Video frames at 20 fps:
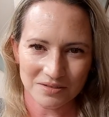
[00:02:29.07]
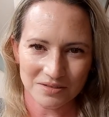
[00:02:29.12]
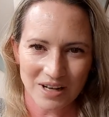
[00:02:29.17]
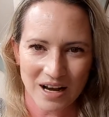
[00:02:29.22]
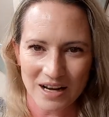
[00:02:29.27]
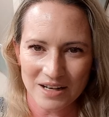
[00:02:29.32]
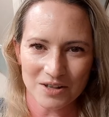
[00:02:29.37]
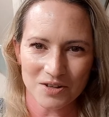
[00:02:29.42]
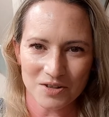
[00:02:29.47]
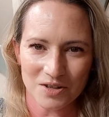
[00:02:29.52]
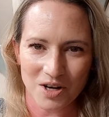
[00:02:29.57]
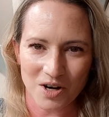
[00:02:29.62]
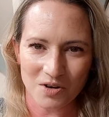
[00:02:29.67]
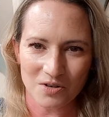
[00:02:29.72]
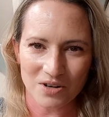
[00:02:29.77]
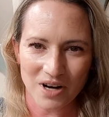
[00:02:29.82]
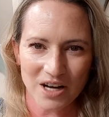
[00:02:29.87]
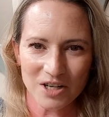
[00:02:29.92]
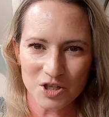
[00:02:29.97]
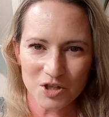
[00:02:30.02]
I don't know.
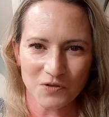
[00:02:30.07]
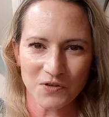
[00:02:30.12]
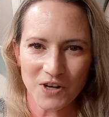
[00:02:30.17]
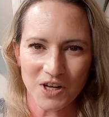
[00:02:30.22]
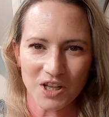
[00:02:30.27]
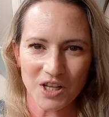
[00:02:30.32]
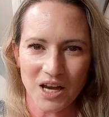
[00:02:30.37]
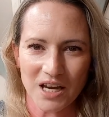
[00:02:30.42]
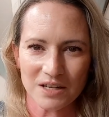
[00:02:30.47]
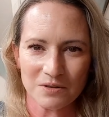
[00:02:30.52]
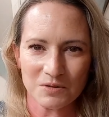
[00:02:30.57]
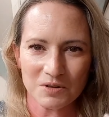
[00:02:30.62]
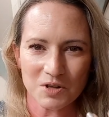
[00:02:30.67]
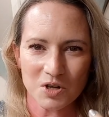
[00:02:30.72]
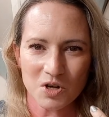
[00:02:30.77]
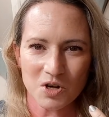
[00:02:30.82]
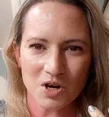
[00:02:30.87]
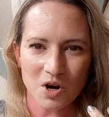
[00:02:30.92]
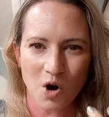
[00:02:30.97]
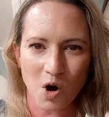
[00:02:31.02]
I just feel like
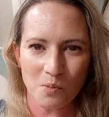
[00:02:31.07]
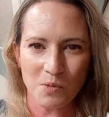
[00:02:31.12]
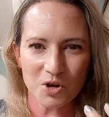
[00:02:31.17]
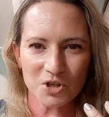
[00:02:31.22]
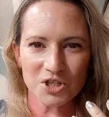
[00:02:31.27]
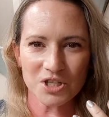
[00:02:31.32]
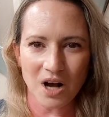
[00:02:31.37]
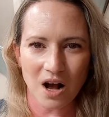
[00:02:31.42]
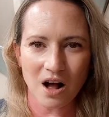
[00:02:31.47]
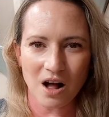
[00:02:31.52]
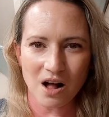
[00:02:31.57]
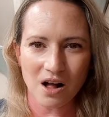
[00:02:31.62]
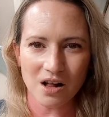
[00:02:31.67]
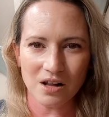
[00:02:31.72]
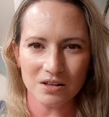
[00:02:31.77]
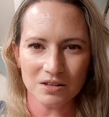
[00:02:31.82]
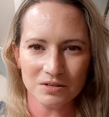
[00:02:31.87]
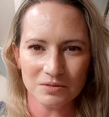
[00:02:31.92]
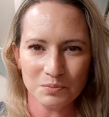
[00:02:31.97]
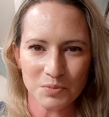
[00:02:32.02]
almost
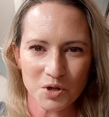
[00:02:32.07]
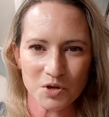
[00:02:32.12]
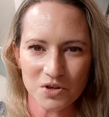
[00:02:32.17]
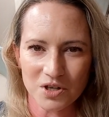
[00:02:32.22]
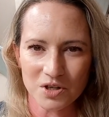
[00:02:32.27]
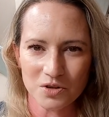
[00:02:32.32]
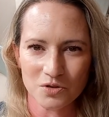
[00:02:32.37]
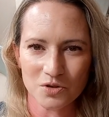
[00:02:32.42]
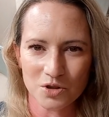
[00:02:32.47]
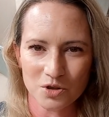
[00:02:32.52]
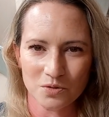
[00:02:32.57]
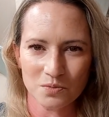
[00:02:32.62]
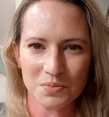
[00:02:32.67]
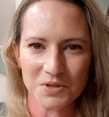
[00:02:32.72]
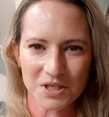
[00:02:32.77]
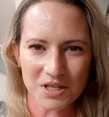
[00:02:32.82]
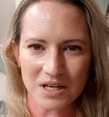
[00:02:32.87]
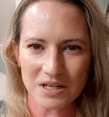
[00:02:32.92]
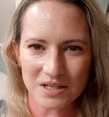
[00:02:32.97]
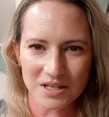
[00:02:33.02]
all beauty YouTube
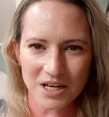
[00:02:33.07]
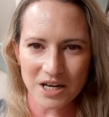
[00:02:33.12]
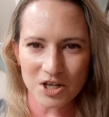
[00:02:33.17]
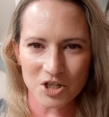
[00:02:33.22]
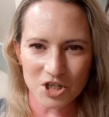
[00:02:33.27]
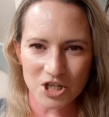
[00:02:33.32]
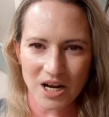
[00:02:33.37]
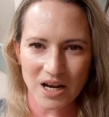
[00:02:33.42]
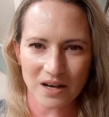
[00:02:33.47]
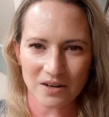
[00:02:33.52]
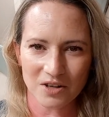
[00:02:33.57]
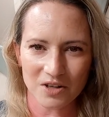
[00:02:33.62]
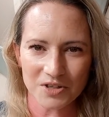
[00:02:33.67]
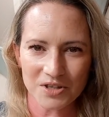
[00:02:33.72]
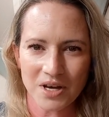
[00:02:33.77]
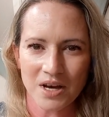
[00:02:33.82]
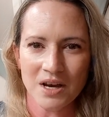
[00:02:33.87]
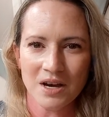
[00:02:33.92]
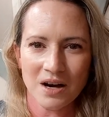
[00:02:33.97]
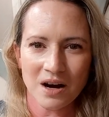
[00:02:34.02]
skincare channels
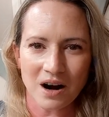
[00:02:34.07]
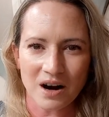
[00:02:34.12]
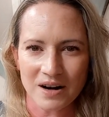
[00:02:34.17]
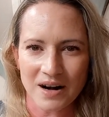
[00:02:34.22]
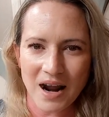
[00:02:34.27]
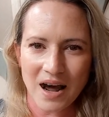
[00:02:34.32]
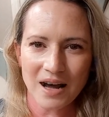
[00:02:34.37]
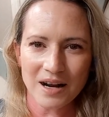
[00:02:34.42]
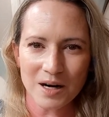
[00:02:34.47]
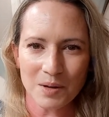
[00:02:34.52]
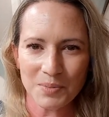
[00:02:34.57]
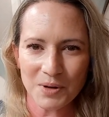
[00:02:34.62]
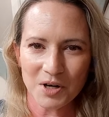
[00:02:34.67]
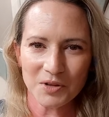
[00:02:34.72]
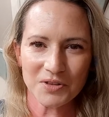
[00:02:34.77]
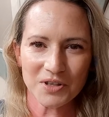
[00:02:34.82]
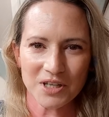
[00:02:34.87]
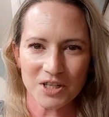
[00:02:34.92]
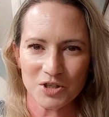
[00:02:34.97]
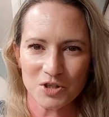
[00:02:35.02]
are not
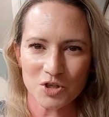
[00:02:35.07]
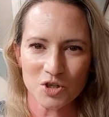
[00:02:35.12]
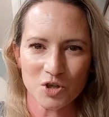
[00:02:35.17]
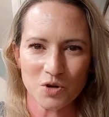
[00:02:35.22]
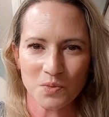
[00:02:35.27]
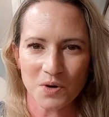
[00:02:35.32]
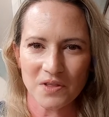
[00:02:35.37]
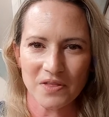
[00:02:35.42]
about the consumer.